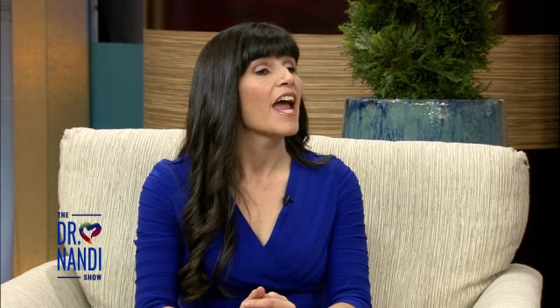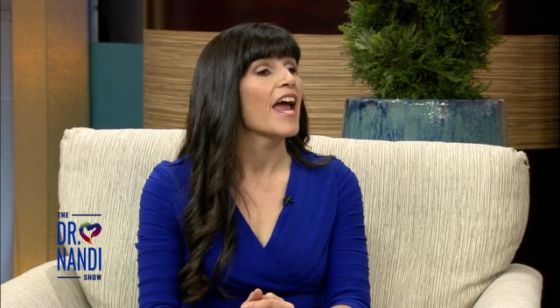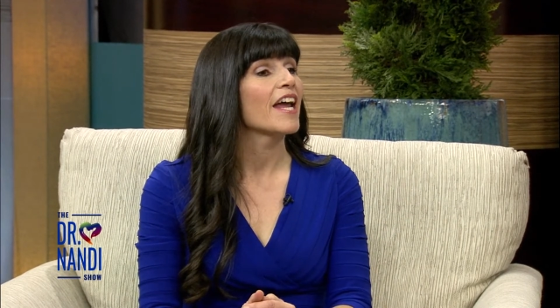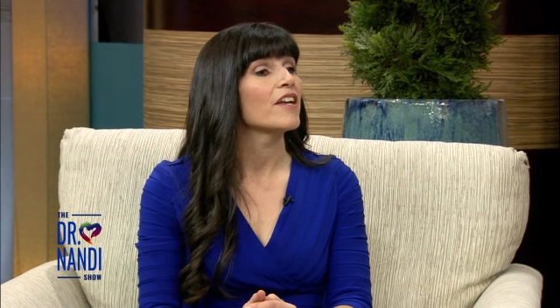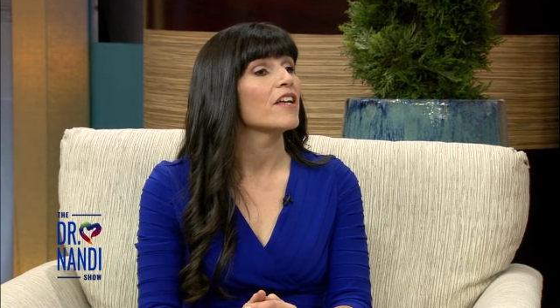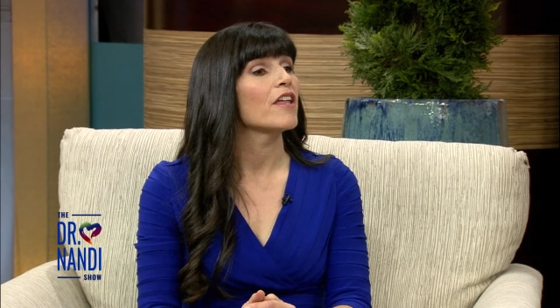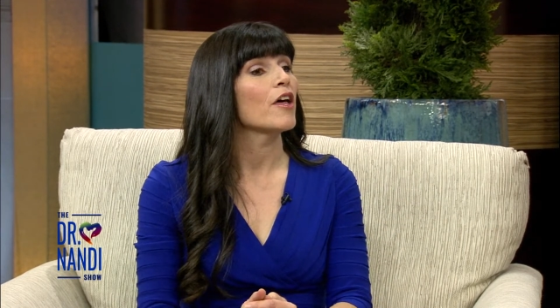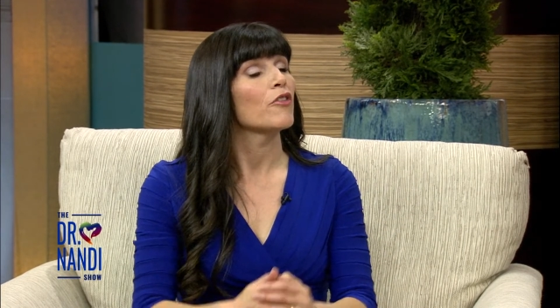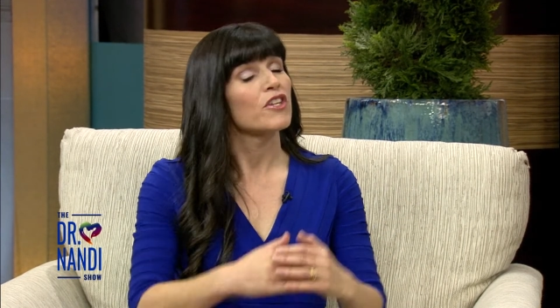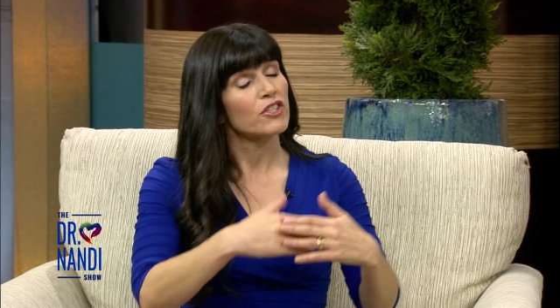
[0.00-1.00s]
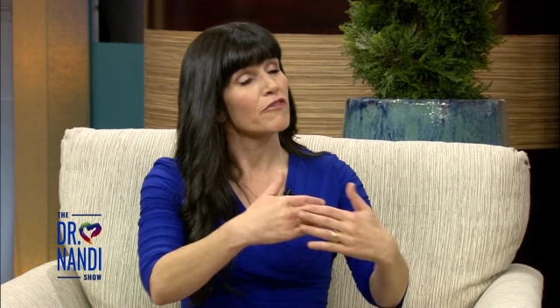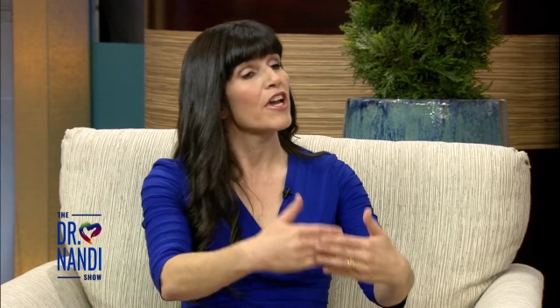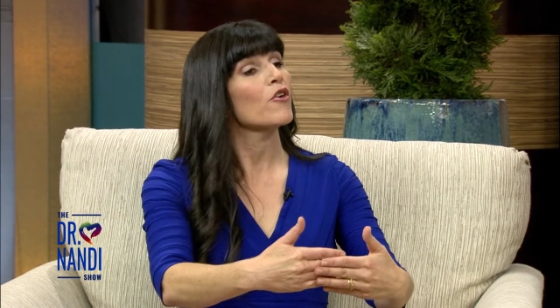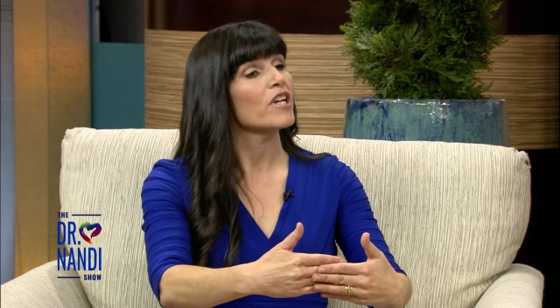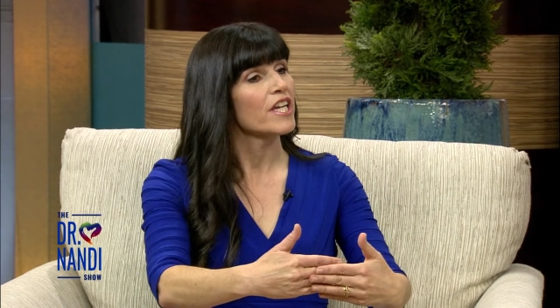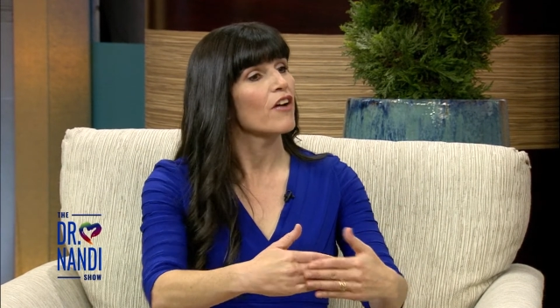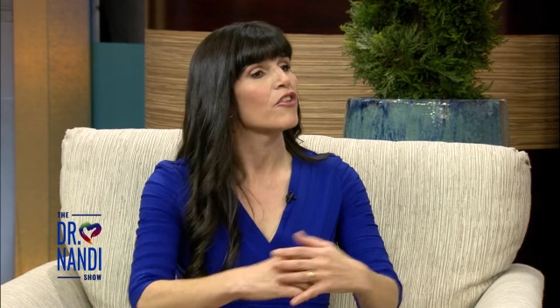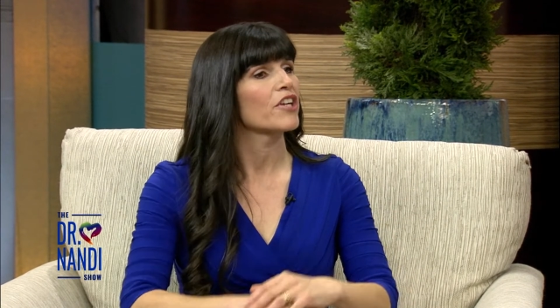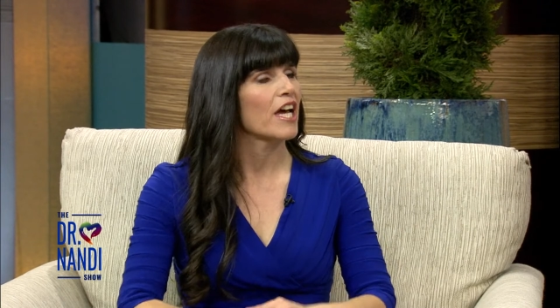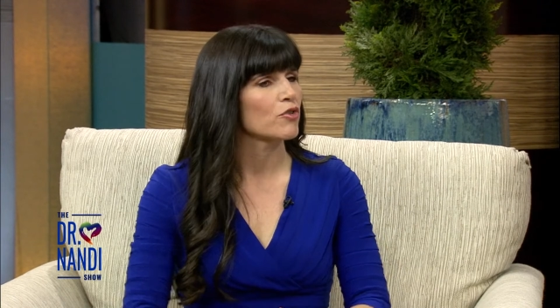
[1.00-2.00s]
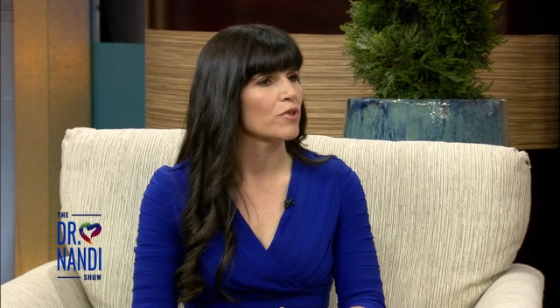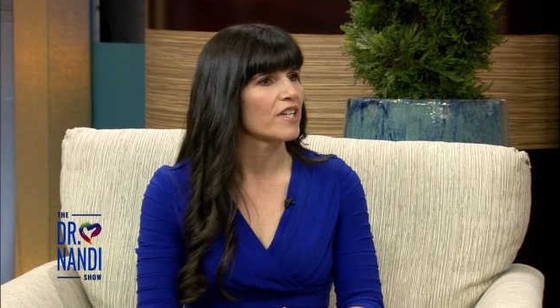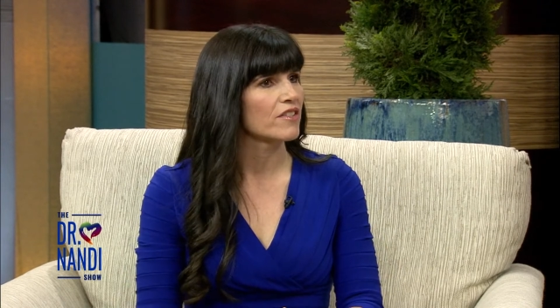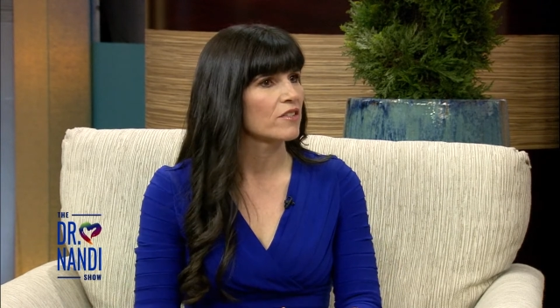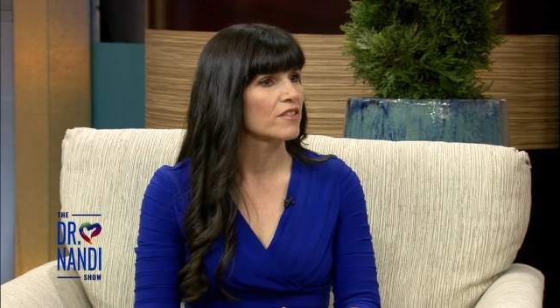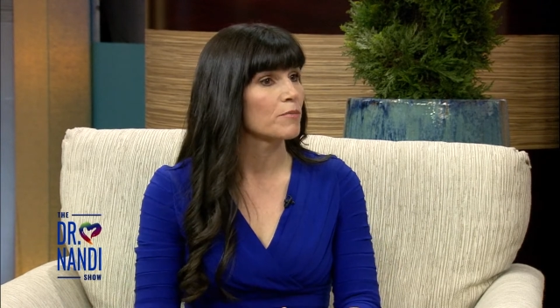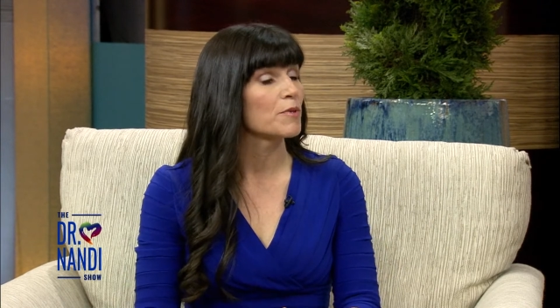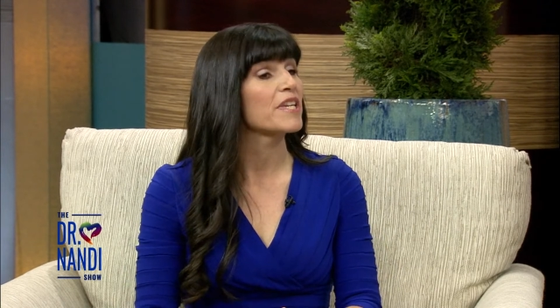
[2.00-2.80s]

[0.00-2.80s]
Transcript: and the severity of their gastrointestinal symptoms